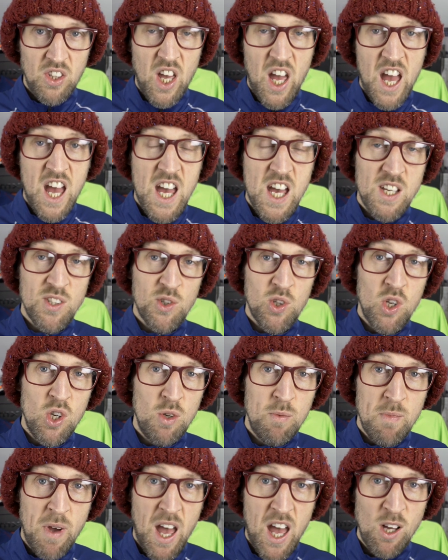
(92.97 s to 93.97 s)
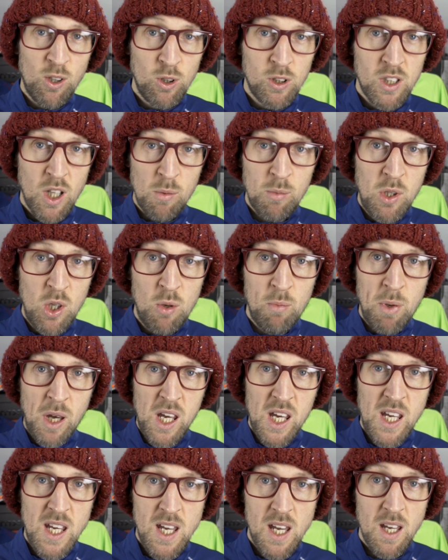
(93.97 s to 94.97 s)
The Air Zoom
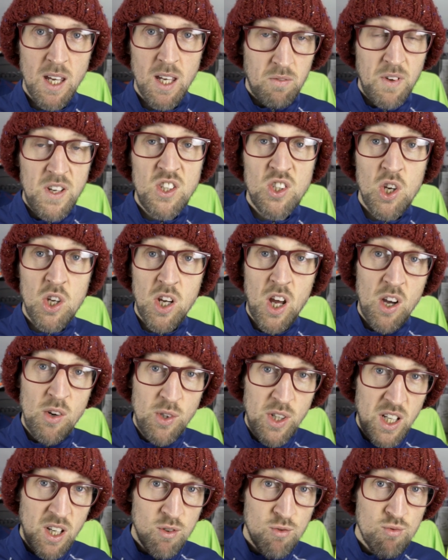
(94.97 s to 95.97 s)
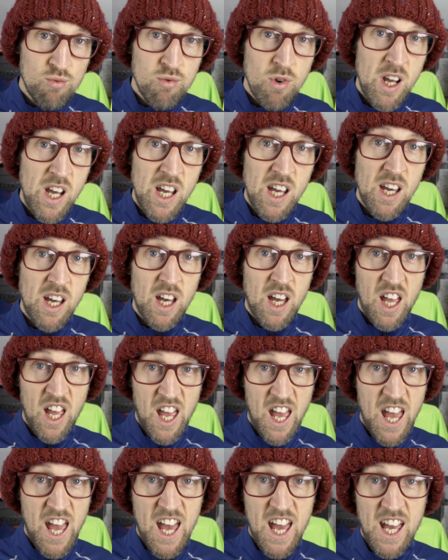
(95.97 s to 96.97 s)
LWP featured only a rear
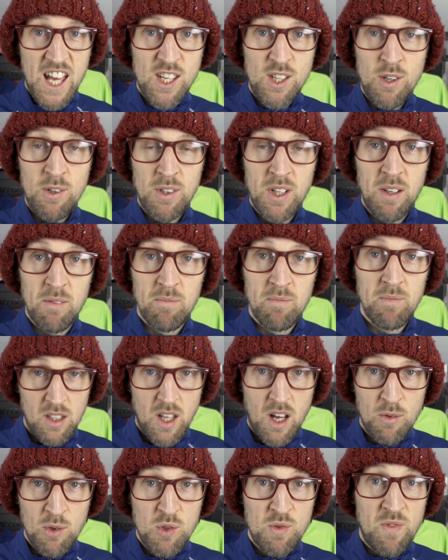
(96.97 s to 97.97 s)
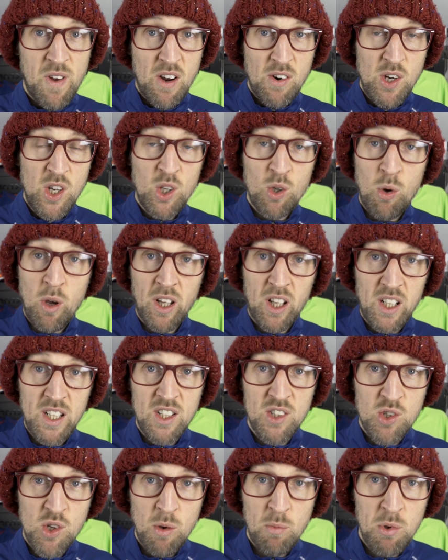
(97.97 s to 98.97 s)
air unit. That was very
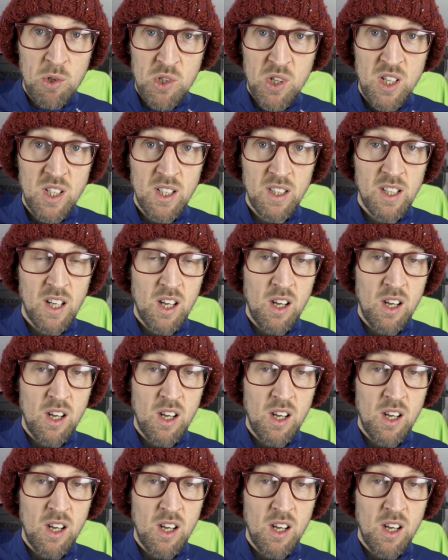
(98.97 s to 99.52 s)
quickly superseded